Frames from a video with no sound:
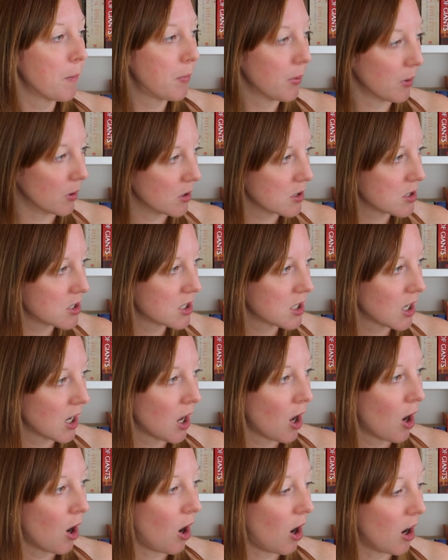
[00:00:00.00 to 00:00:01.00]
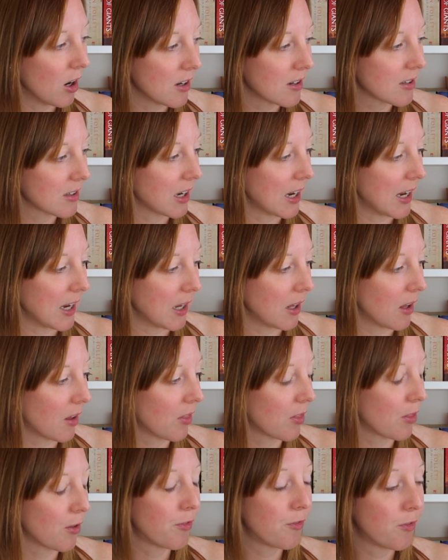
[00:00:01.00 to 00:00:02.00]
but honestly,
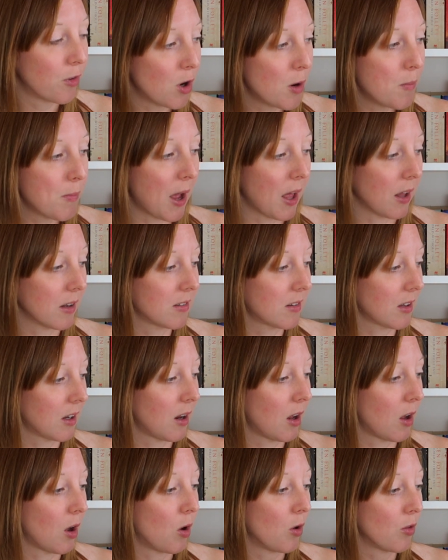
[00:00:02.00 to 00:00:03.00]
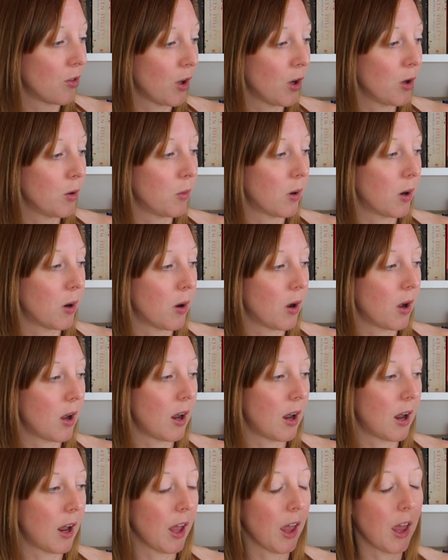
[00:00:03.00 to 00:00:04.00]
the format, although
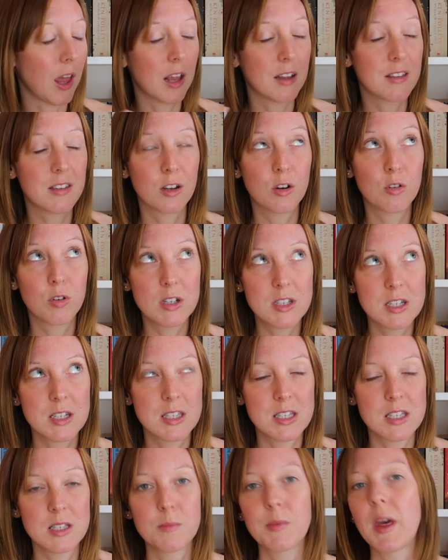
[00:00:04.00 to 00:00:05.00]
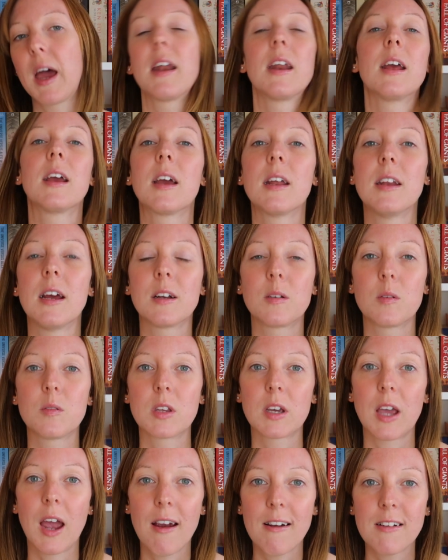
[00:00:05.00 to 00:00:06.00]
it's a criticism that I didn't connect
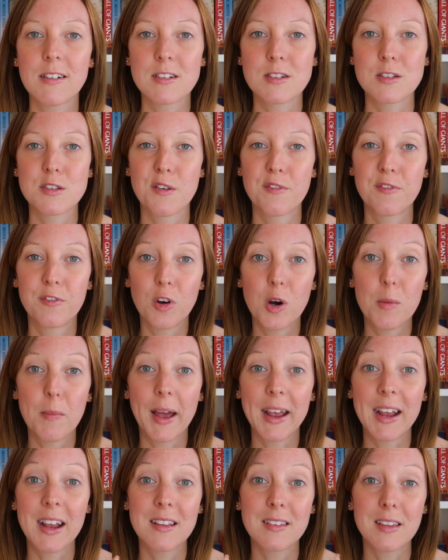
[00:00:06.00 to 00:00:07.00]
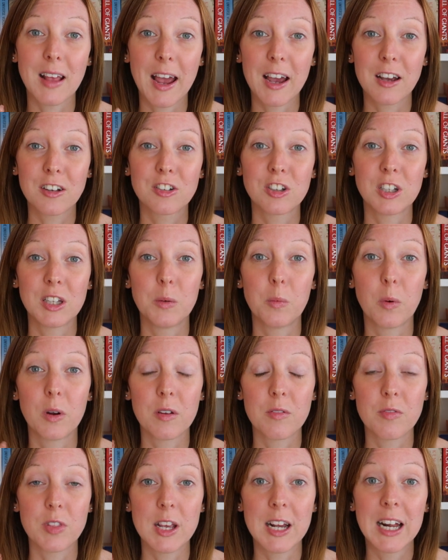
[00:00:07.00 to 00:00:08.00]
with the characters, the format is actually
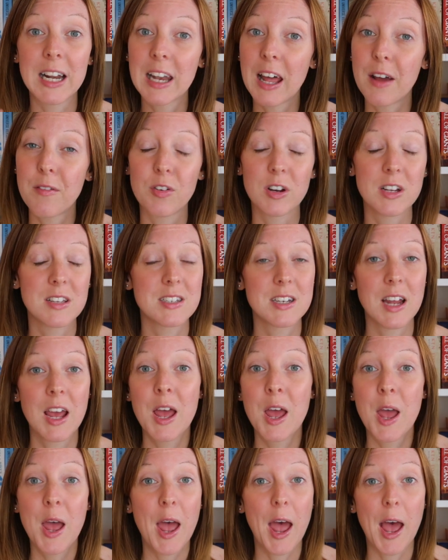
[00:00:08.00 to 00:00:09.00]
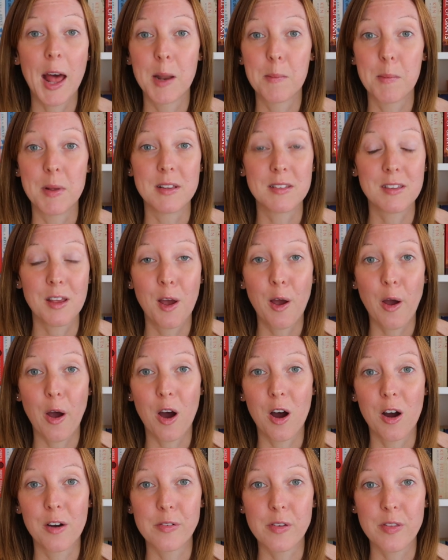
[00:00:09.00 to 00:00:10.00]
one of the cleverest elements
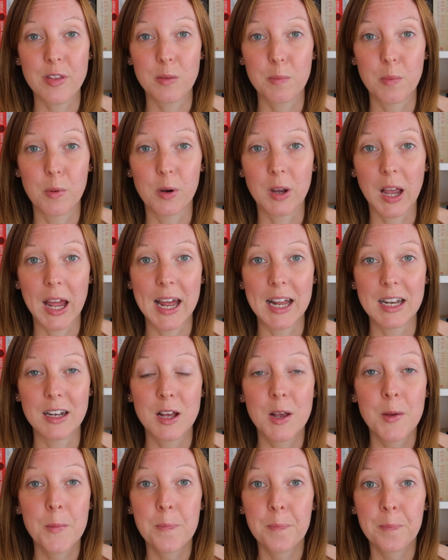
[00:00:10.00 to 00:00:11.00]
of this book, and